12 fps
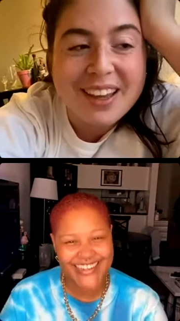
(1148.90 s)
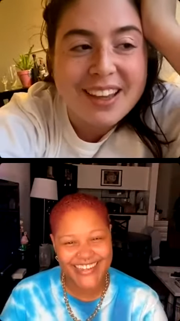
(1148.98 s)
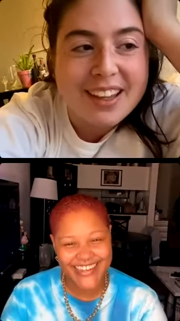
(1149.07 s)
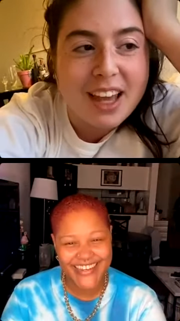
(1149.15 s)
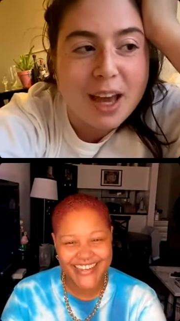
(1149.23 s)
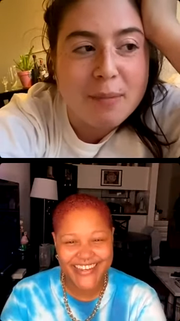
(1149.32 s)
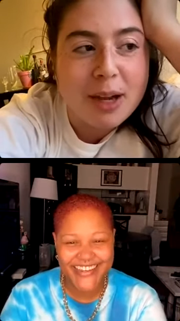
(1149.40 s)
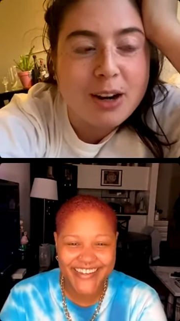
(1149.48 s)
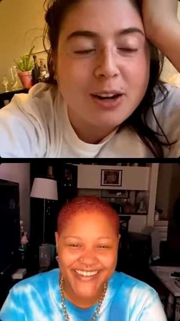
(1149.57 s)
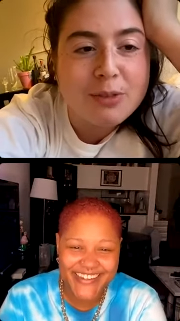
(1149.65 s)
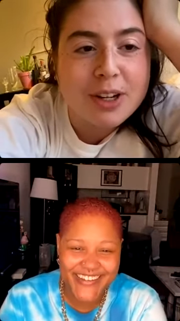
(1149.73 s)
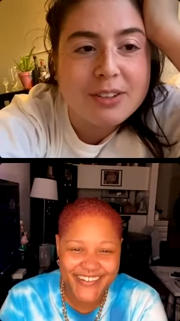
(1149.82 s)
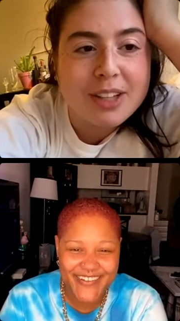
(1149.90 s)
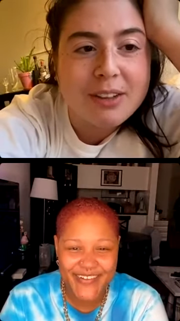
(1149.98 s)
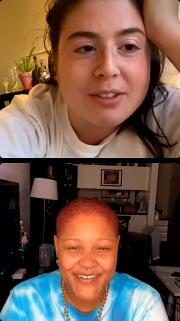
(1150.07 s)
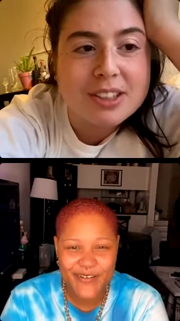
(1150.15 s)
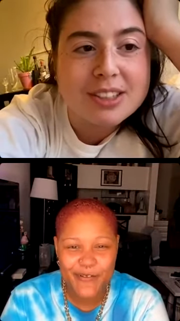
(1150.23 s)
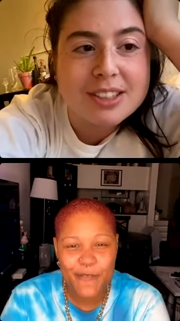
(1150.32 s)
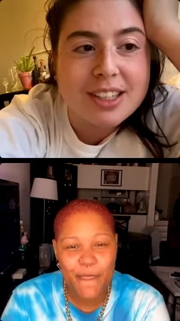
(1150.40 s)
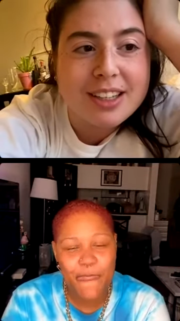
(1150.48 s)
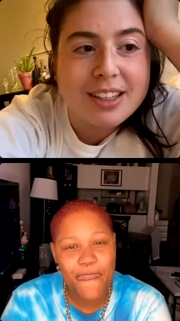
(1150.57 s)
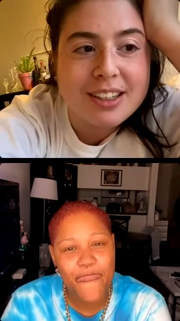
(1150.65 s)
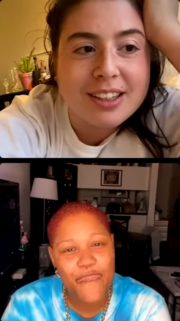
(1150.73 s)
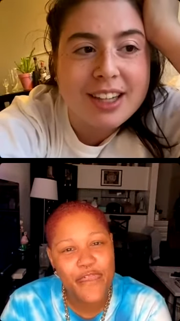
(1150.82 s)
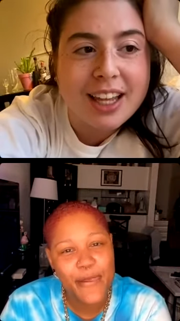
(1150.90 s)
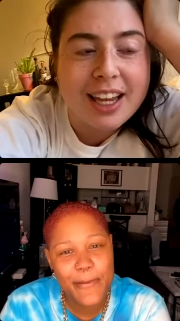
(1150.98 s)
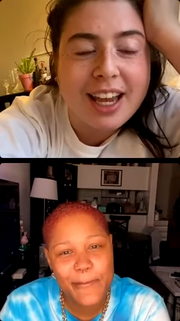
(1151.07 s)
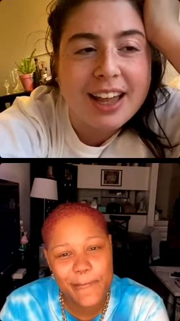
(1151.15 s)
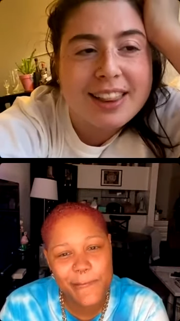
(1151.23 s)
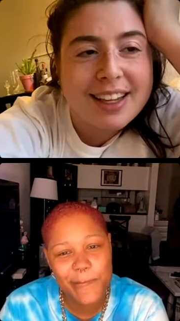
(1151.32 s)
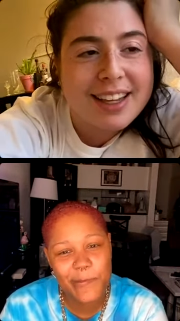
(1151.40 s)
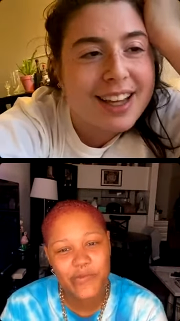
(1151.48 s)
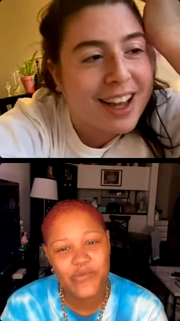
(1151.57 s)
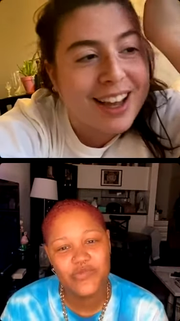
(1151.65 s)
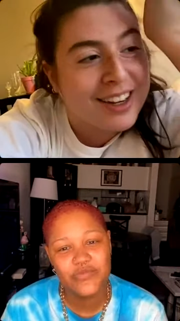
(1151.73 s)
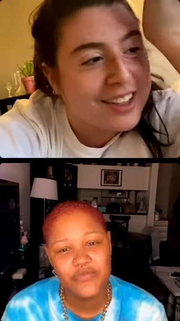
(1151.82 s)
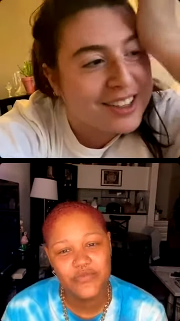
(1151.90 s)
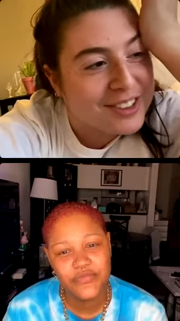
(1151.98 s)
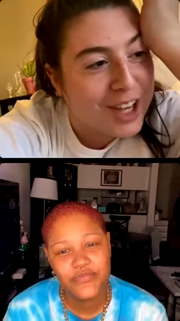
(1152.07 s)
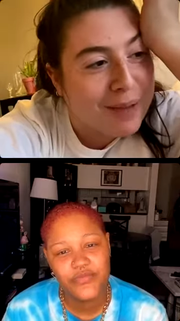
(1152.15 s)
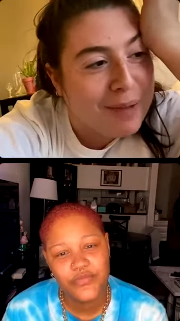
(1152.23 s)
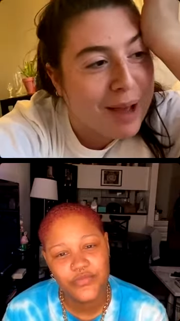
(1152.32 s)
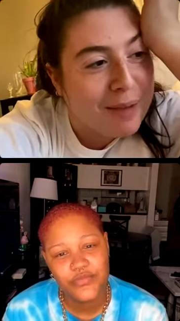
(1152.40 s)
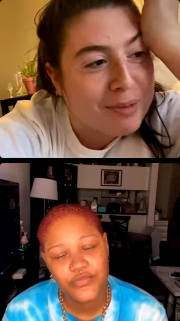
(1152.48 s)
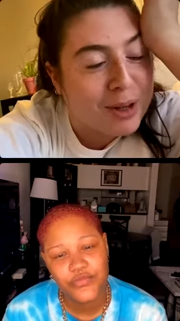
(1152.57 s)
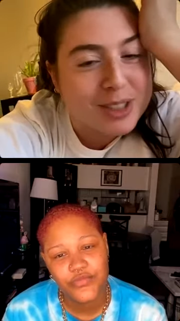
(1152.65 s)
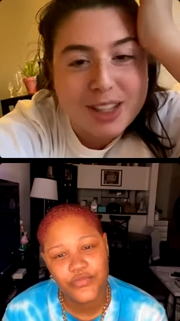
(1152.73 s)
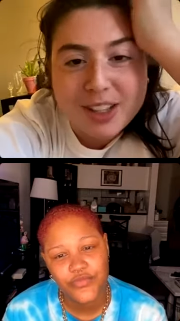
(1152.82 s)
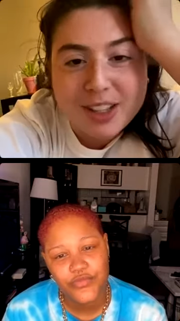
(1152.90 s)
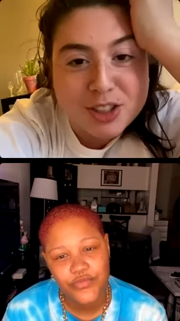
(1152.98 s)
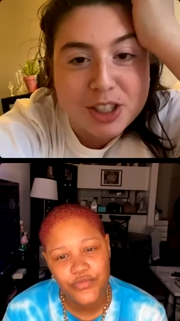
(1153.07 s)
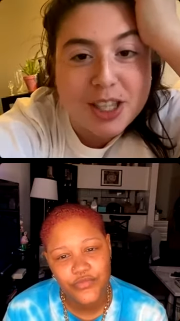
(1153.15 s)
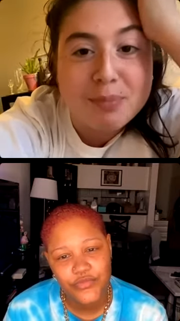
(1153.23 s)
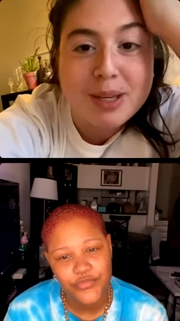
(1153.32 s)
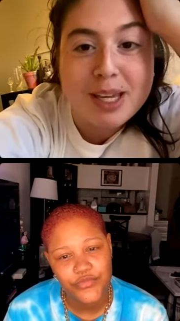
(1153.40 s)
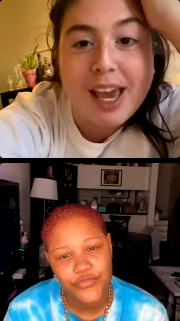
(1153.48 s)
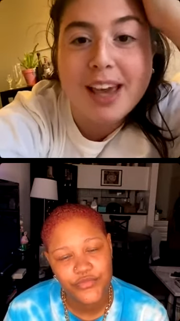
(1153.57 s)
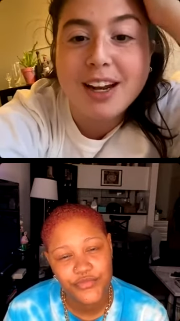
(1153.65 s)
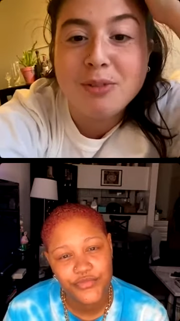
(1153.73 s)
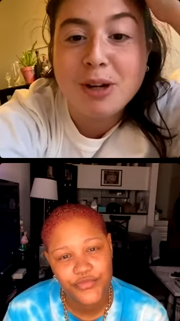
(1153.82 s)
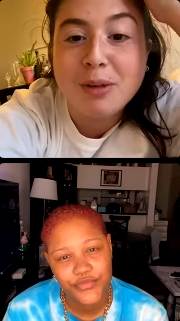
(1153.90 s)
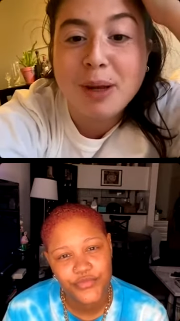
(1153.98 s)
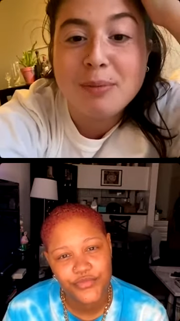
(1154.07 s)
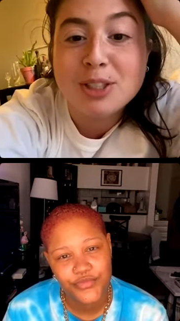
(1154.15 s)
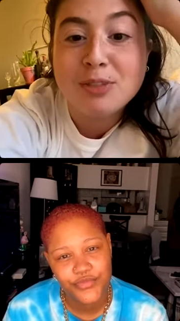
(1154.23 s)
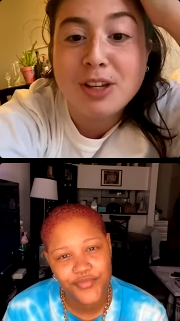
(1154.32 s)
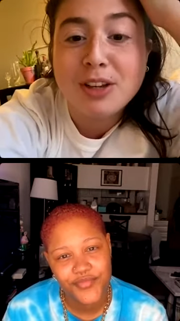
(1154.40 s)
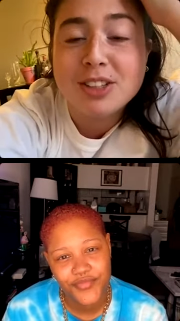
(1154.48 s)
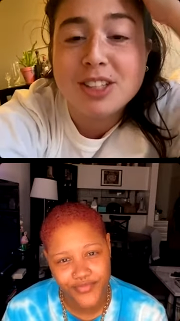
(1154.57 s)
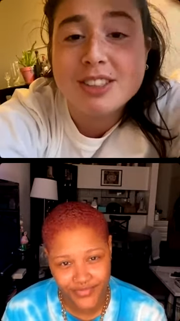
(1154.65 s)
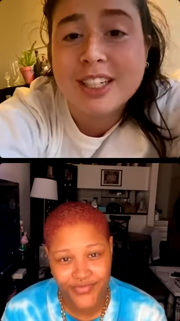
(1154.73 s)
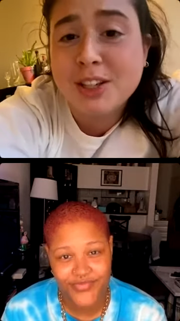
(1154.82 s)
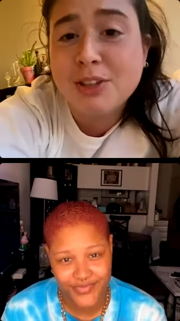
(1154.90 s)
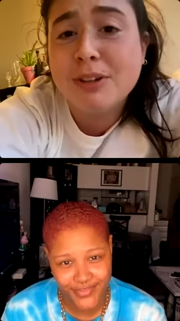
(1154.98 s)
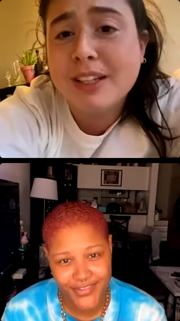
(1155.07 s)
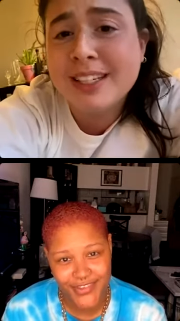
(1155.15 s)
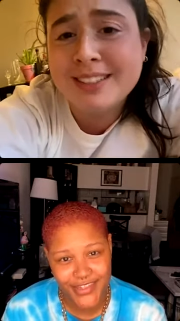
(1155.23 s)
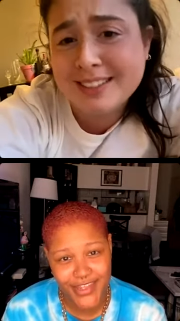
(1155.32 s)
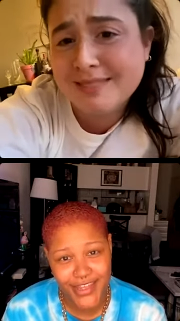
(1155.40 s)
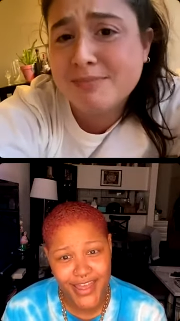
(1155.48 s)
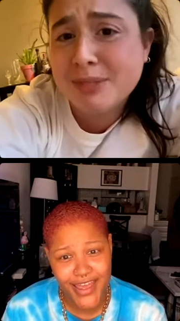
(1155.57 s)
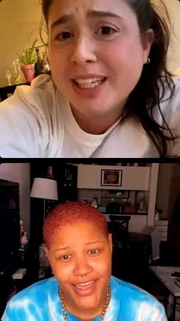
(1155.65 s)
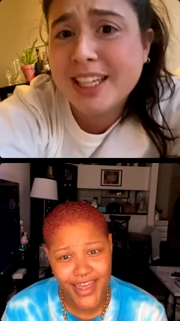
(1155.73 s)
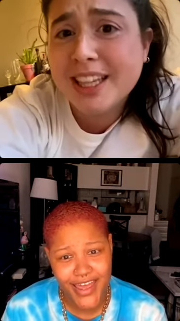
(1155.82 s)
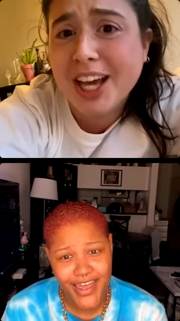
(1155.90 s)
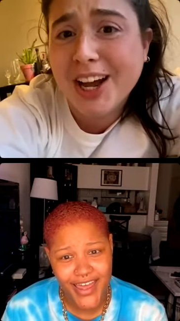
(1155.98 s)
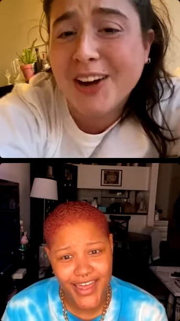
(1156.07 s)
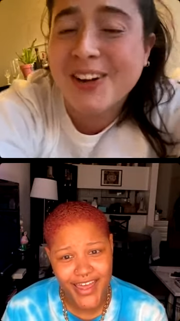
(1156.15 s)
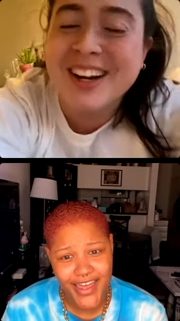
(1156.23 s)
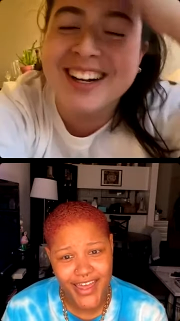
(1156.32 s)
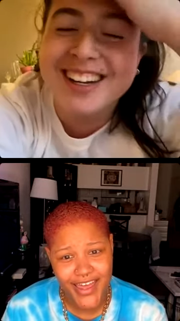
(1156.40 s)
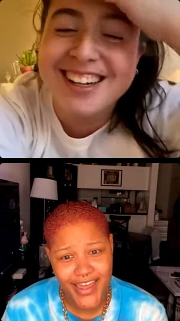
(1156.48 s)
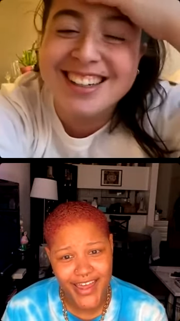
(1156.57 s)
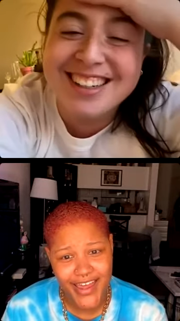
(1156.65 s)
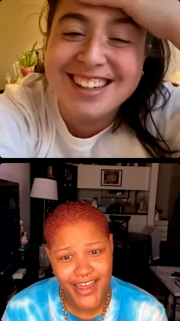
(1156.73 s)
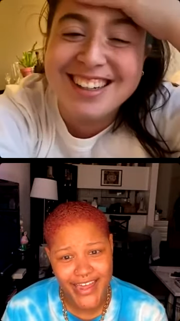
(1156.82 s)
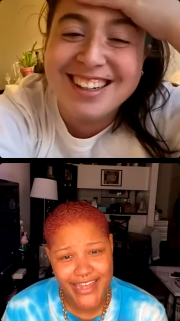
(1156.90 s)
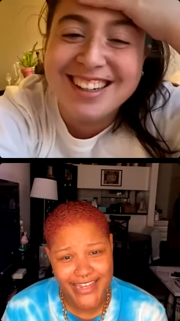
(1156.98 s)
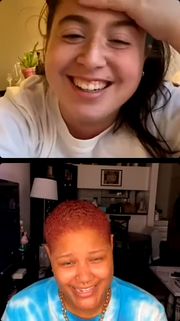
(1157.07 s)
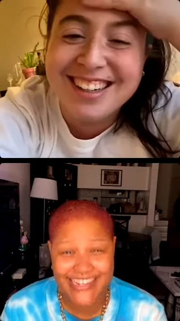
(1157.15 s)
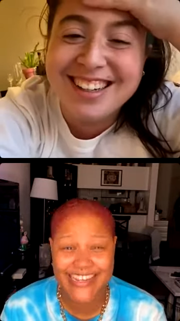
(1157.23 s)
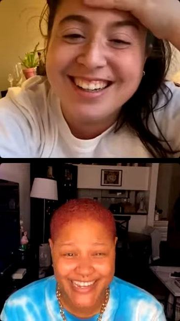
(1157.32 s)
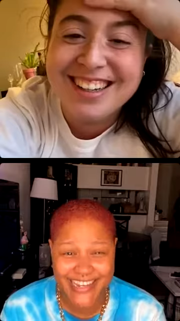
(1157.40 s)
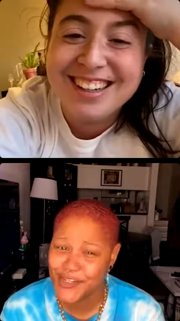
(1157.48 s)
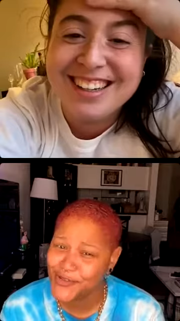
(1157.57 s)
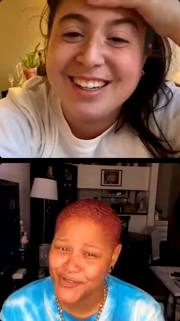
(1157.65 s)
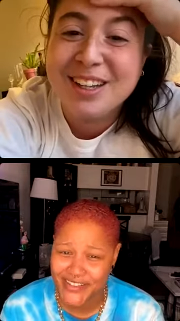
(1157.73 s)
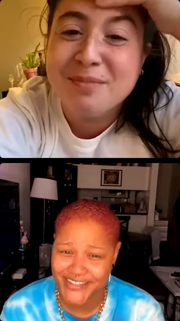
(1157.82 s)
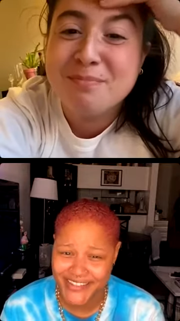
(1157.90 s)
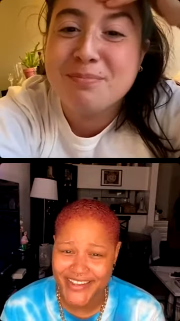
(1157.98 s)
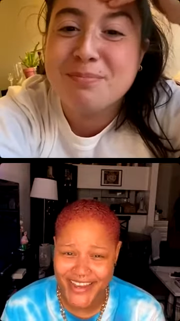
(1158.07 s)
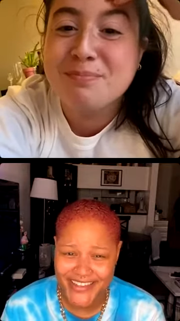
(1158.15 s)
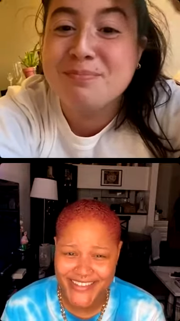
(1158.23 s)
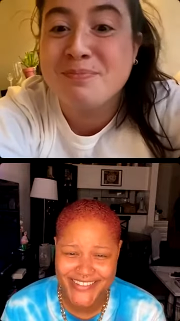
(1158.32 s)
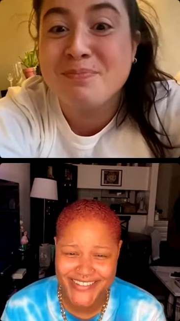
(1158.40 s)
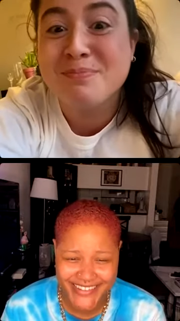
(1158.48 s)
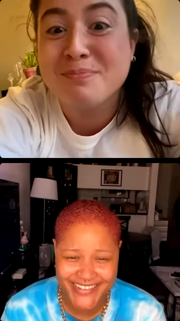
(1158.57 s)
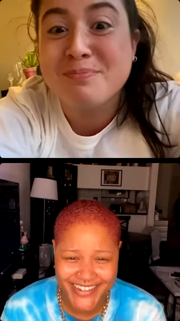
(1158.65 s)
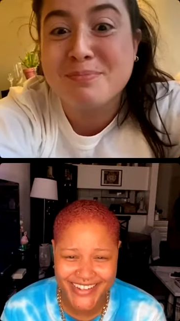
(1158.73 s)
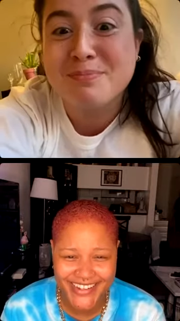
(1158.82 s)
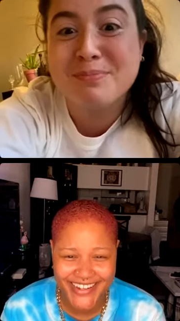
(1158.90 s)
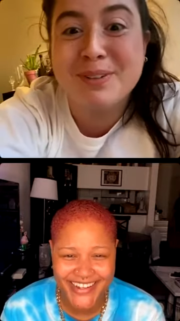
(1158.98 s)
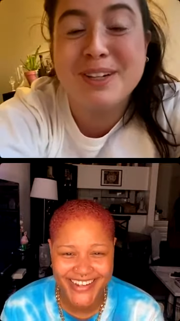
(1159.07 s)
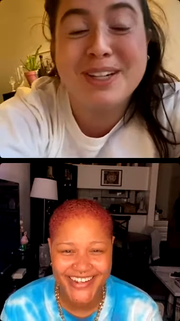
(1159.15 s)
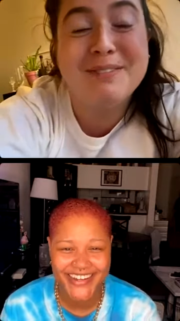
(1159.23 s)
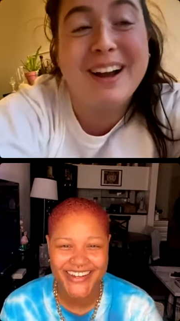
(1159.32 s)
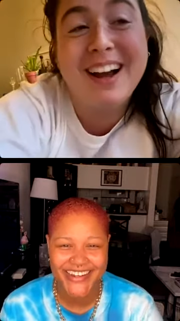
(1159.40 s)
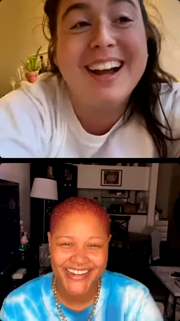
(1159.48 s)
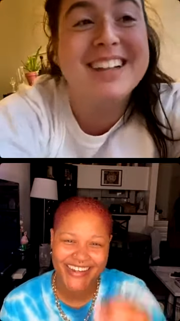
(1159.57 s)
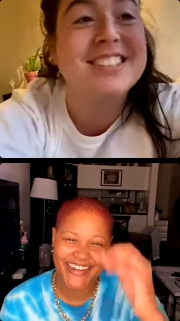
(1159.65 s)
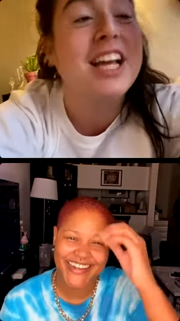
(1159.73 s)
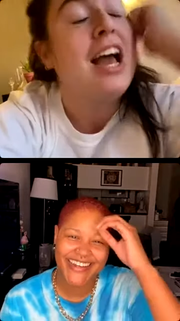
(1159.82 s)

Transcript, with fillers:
Speaker 1: Yeah, my girlfriend like was like, I think on a job app wrote down that she like P A'd on one of my music videos, and I was like, you really did though. You did, yes. Much.